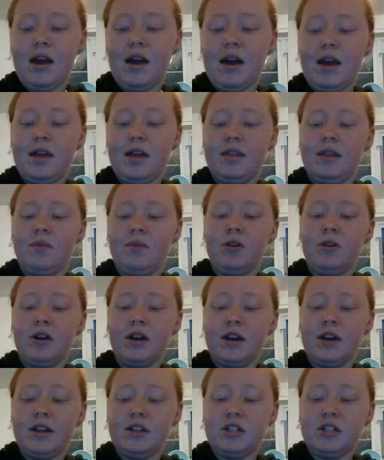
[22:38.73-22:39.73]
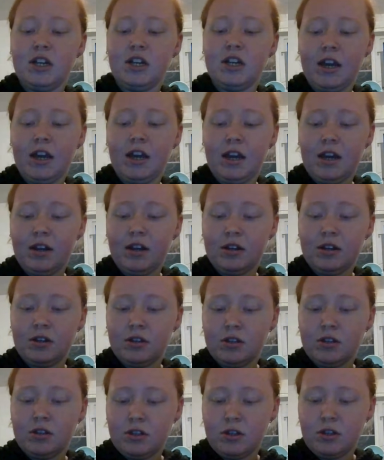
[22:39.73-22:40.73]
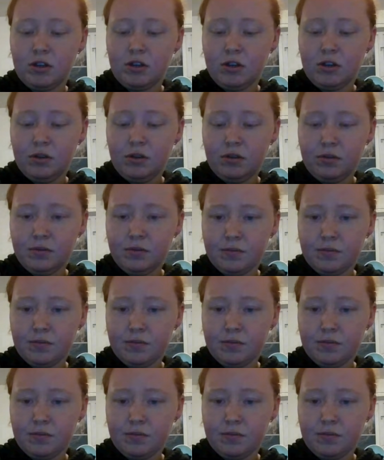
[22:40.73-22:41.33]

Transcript: And then we're going to chain 2